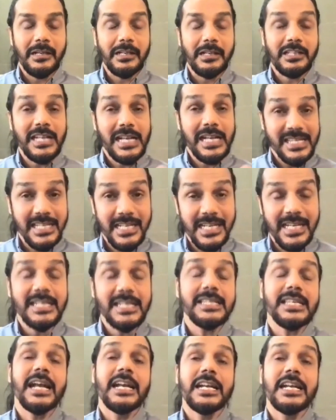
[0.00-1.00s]

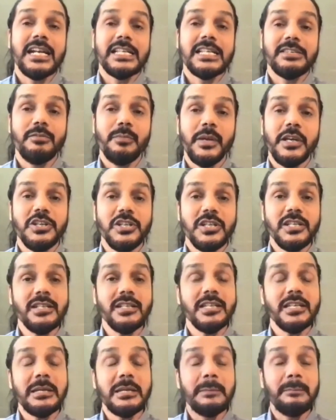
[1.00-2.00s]
Transcendence and Transformation,
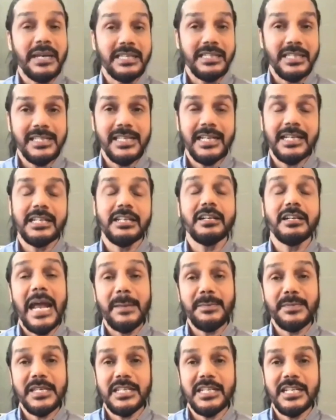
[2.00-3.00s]
the Maitri Center,
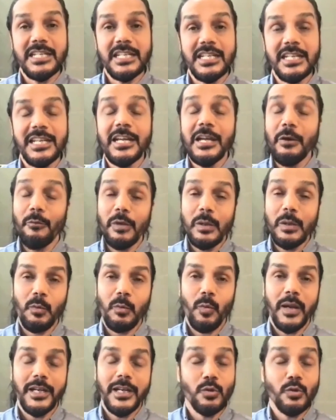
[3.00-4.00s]
MCTT, will
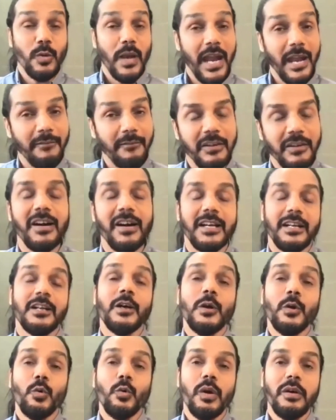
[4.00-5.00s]
provide to everyone,
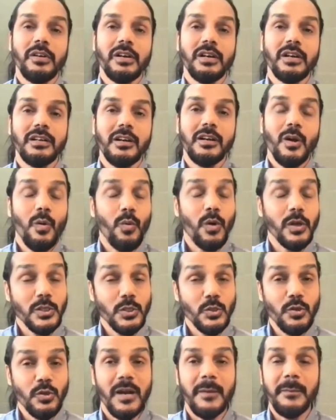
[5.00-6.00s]
whoever wants
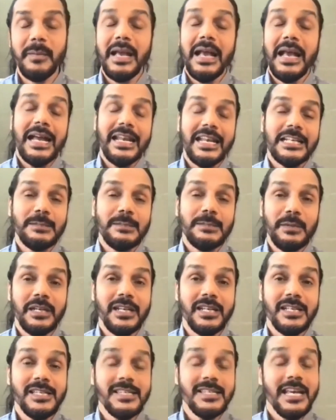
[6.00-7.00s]
to come and
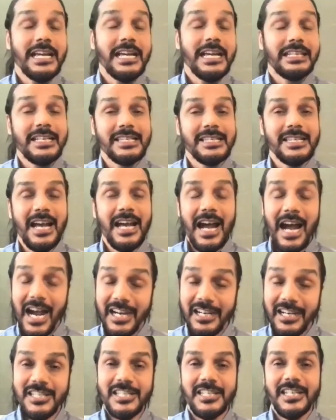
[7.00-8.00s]
experience this
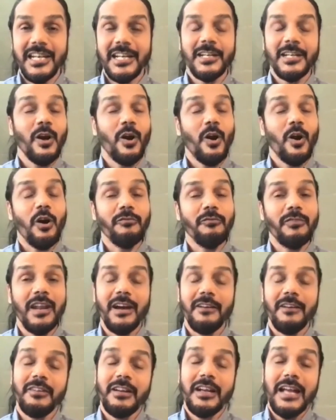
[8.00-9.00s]
higher state of
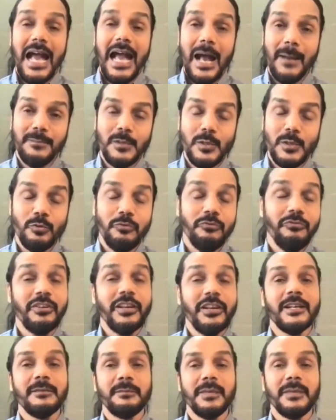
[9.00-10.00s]
love, absolute
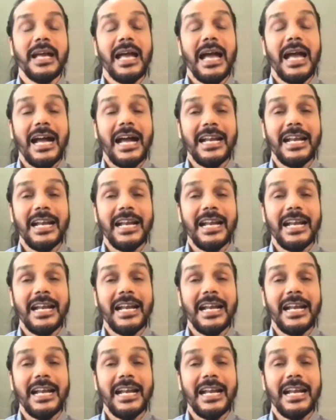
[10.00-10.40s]
freedom, and